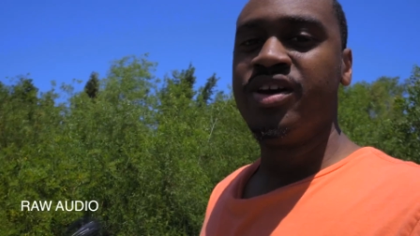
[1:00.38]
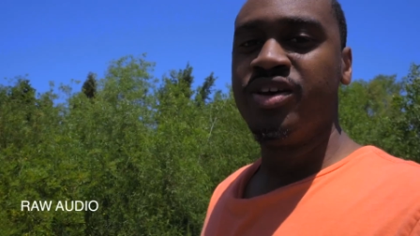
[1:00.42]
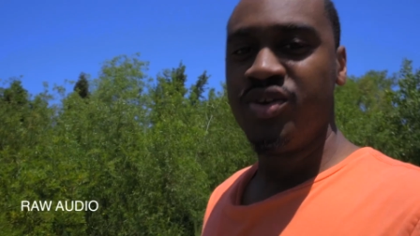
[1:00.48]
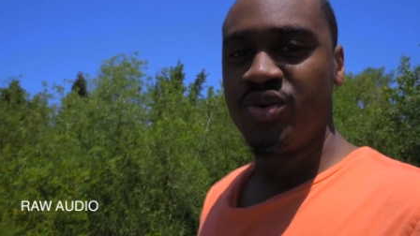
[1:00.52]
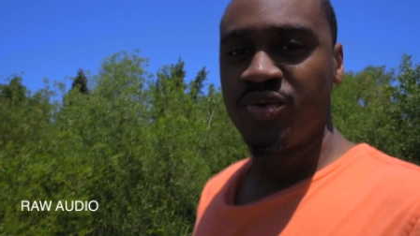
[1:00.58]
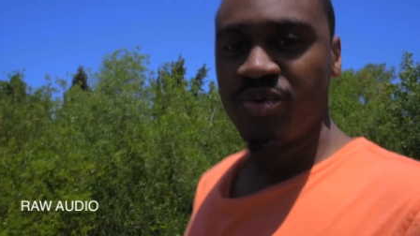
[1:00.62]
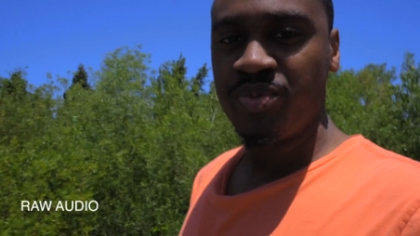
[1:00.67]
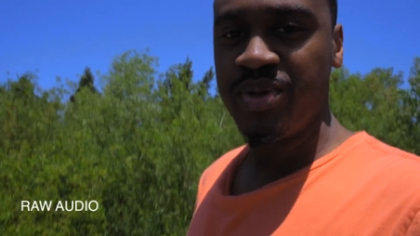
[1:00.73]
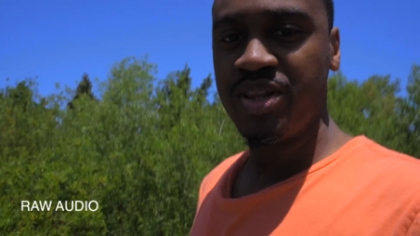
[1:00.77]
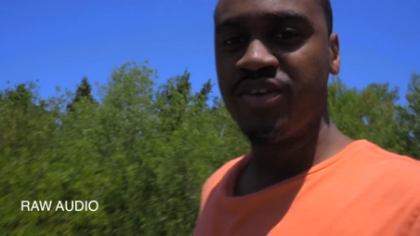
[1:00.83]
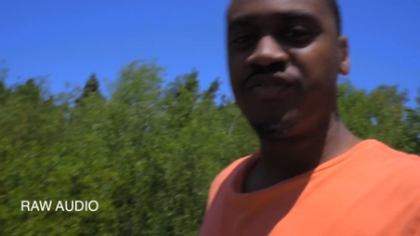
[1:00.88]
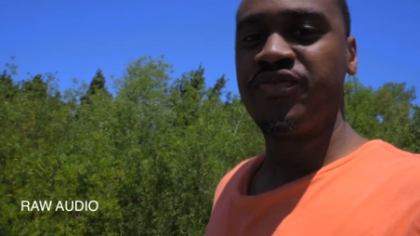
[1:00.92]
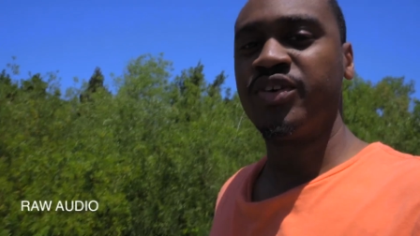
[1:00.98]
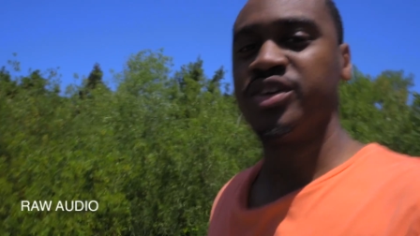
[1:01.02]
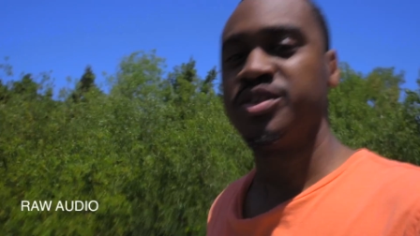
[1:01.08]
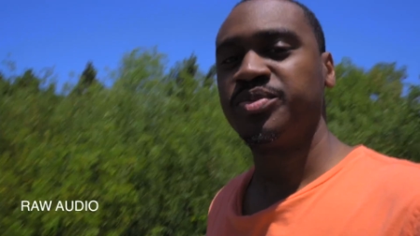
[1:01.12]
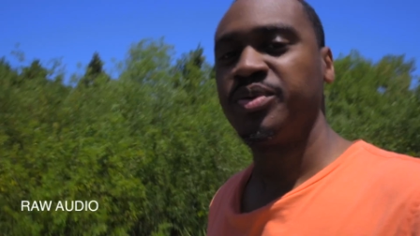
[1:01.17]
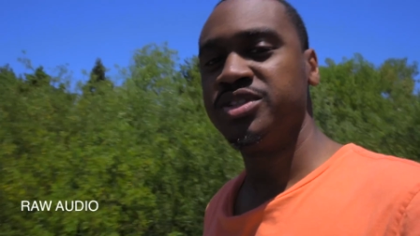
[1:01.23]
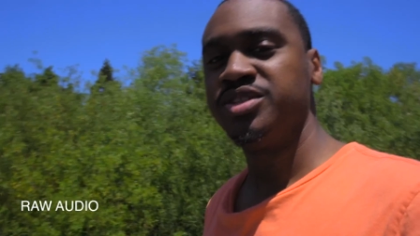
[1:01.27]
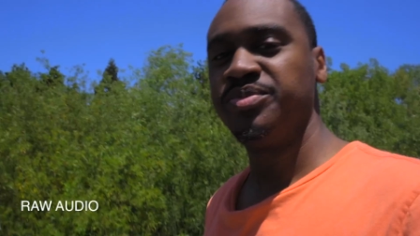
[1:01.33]
you will be the
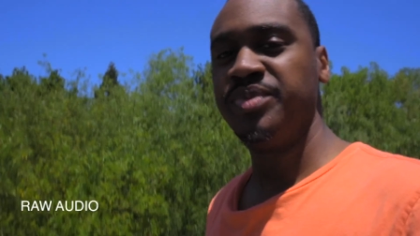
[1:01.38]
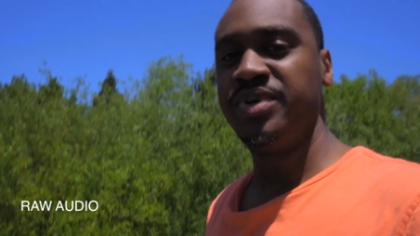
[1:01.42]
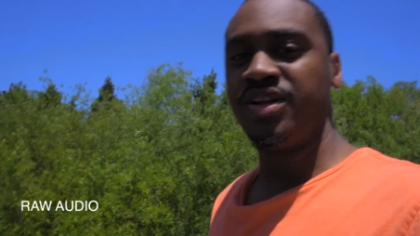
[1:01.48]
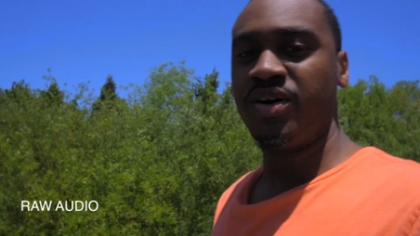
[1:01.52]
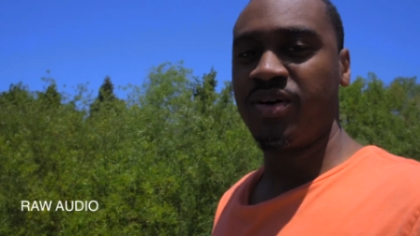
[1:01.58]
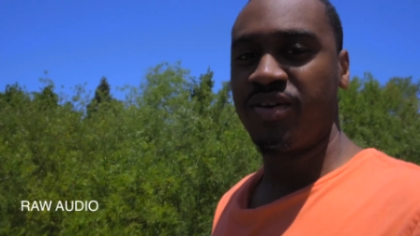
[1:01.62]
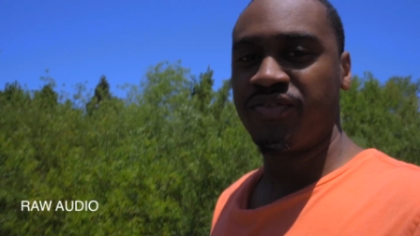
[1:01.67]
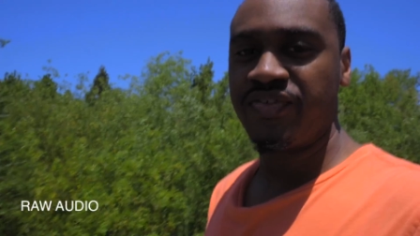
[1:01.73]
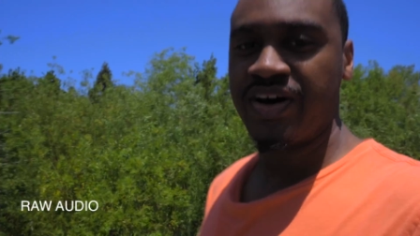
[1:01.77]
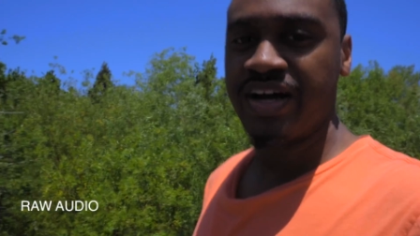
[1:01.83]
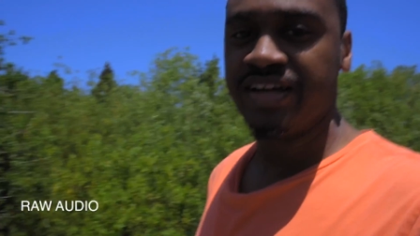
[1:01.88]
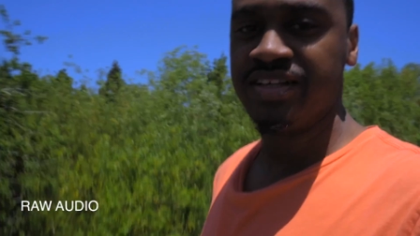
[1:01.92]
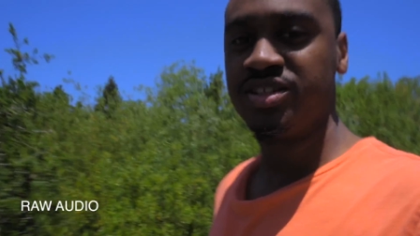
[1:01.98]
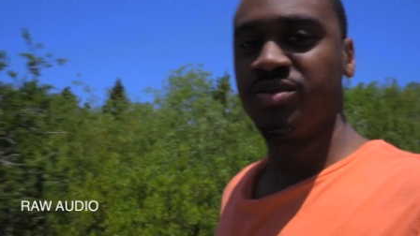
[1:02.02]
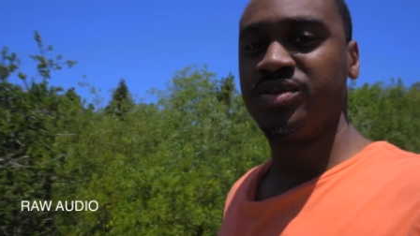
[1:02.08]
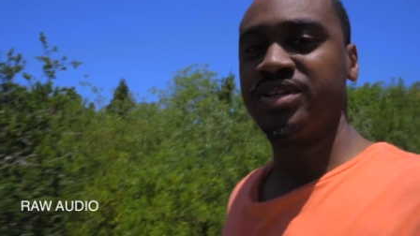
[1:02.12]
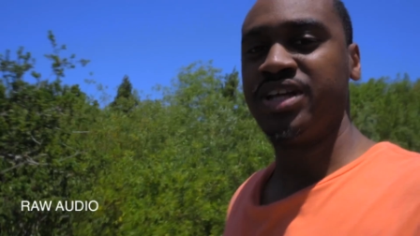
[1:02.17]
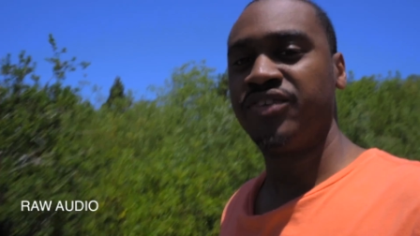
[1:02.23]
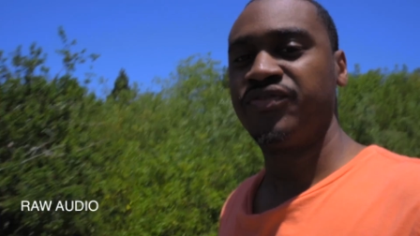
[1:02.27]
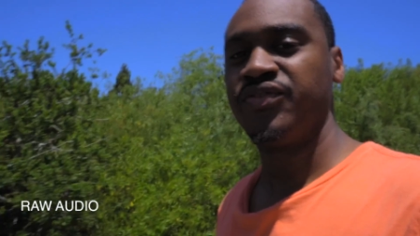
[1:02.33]
first person to be notified.
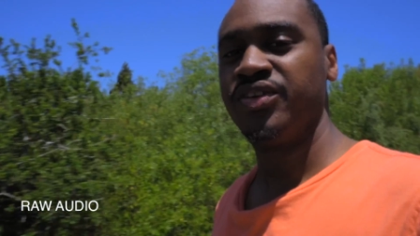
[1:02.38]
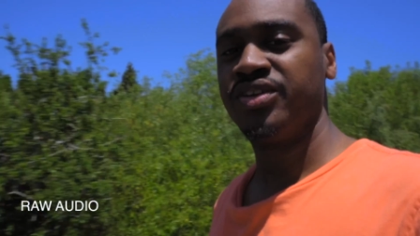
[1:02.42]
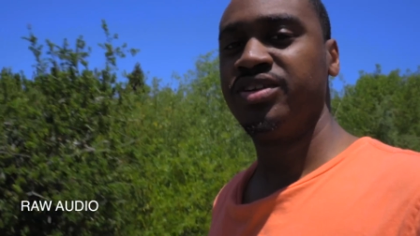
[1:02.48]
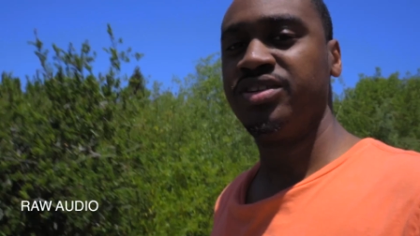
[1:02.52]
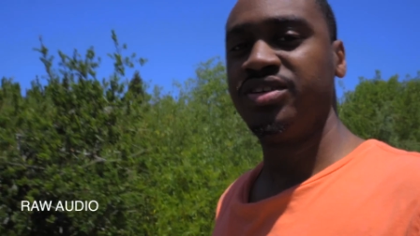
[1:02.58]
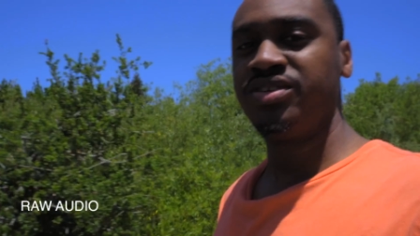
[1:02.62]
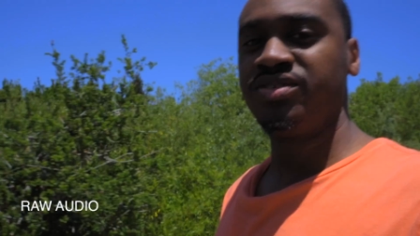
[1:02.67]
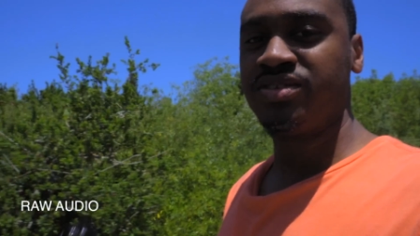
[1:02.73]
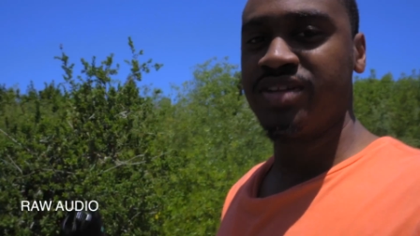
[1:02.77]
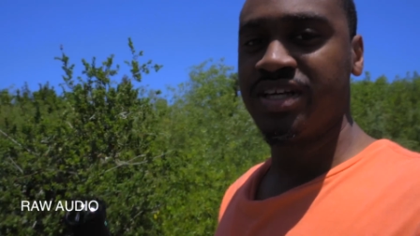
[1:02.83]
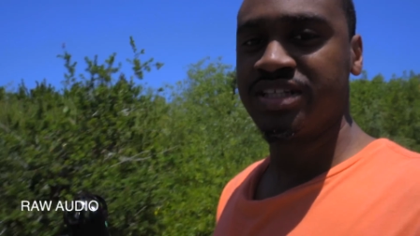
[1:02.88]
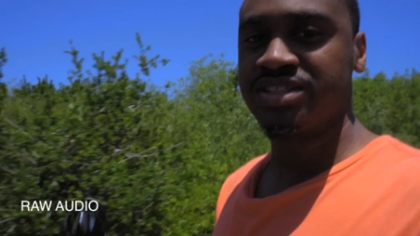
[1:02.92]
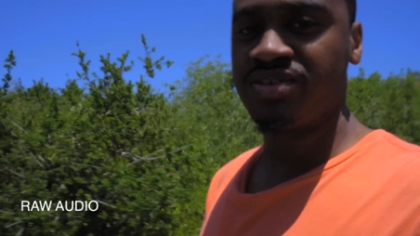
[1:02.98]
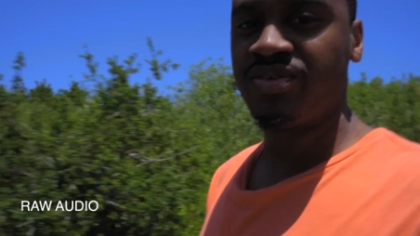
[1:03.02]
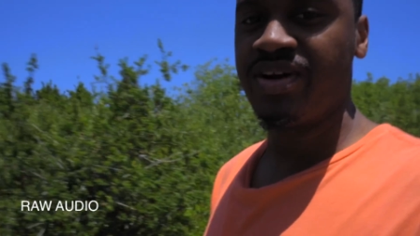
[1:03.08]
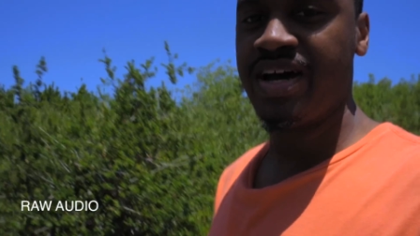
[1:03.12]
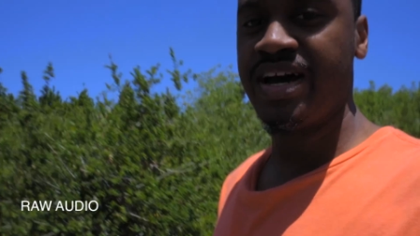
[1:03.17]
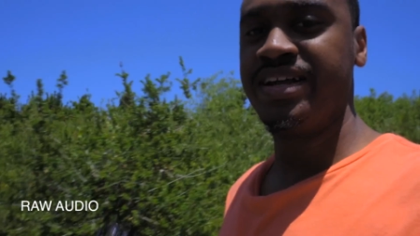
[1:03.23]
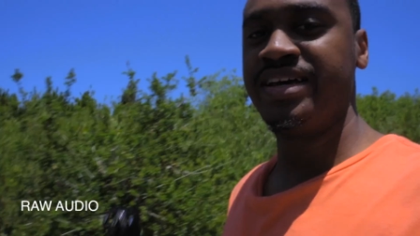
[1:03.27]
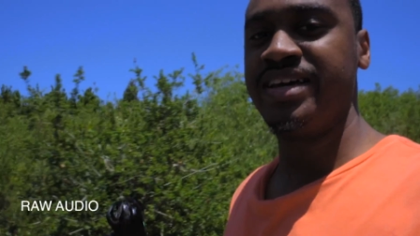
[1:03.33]
So without further ado, let's
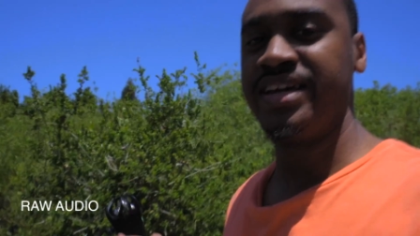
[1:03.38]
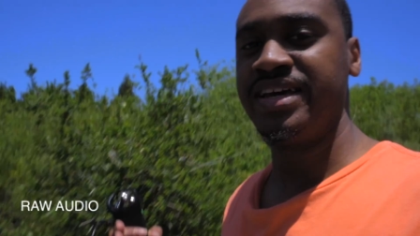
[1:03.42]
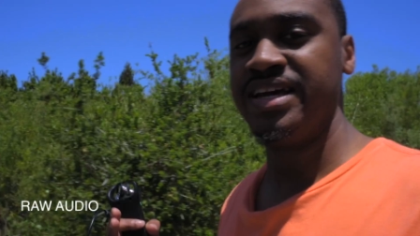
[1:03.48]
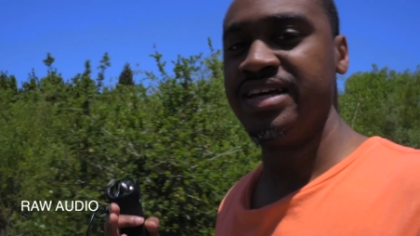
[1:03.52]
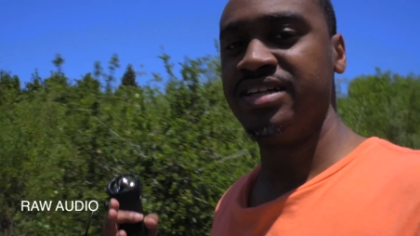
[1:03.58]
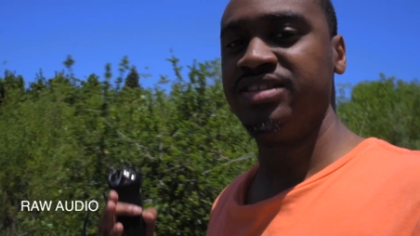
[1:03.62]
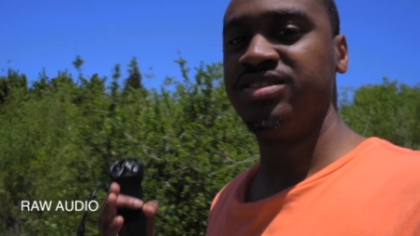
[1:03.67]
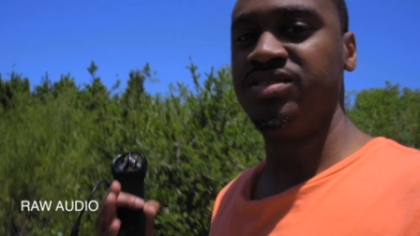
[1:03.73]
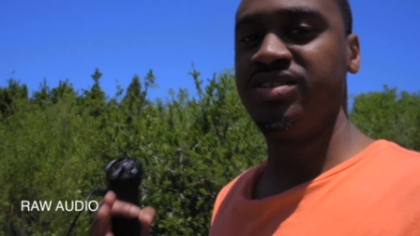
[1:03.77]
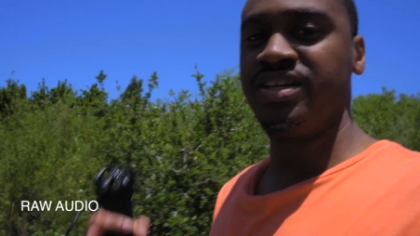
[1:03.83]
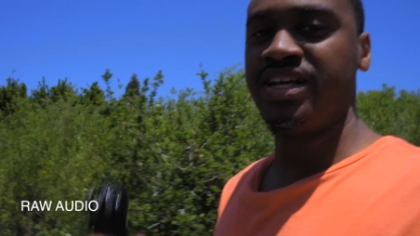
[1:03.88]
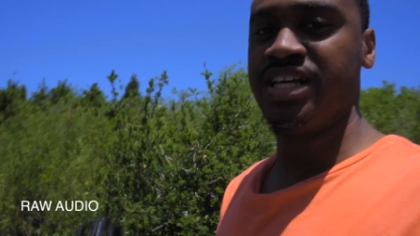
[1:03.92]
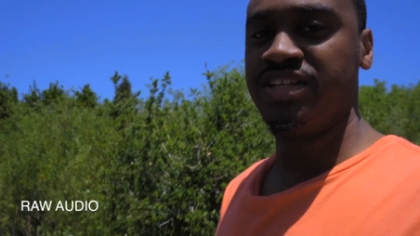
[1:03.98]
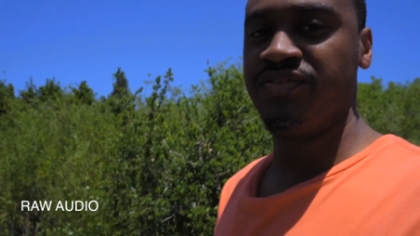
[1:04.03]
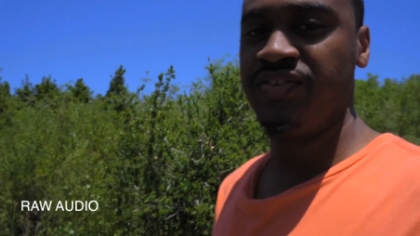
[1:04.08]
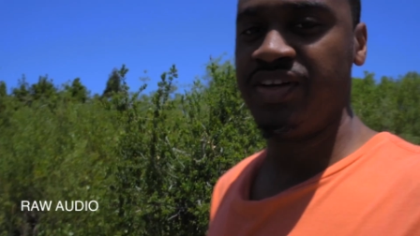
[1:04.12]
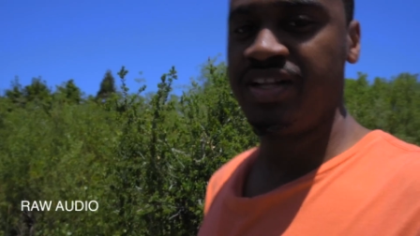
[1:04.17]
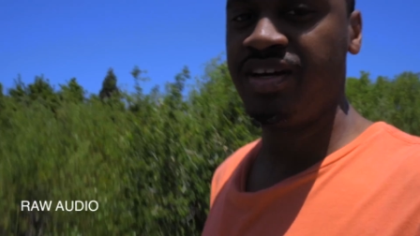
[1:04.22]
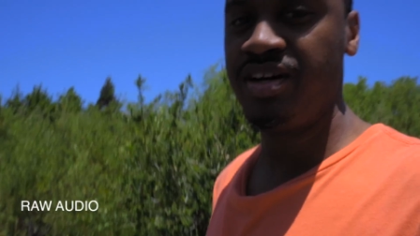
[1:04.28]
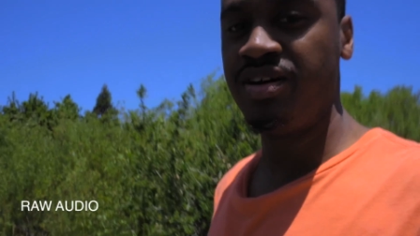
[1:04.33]
go ahead and get into
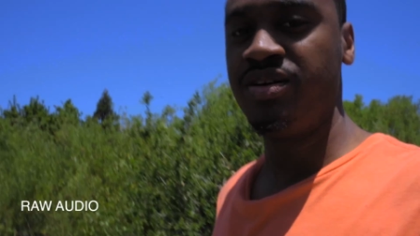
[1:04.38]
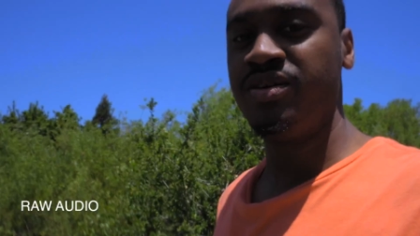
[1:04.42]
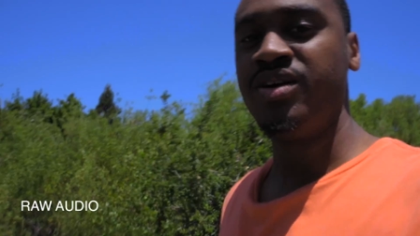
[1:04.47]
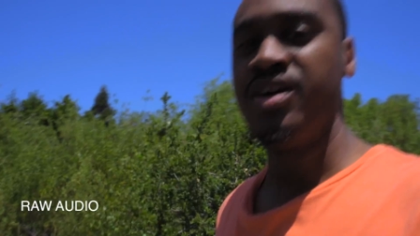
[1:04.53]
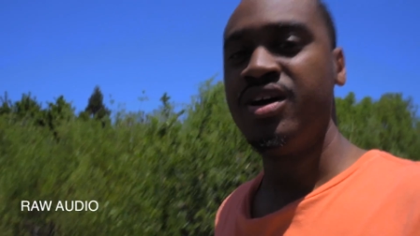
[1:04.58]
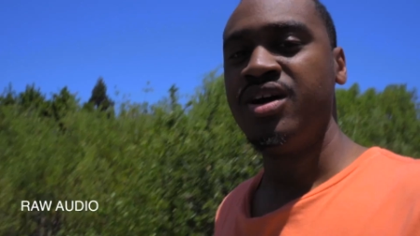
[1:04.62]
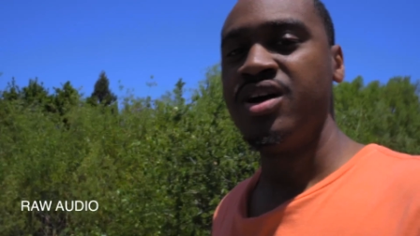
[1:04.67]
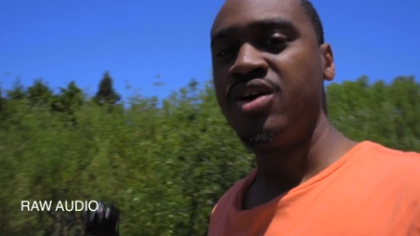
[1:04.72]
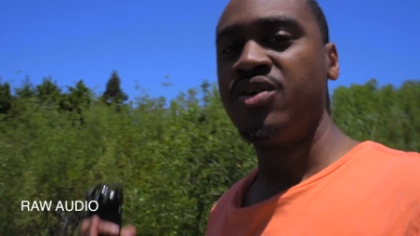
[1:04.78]
today's video,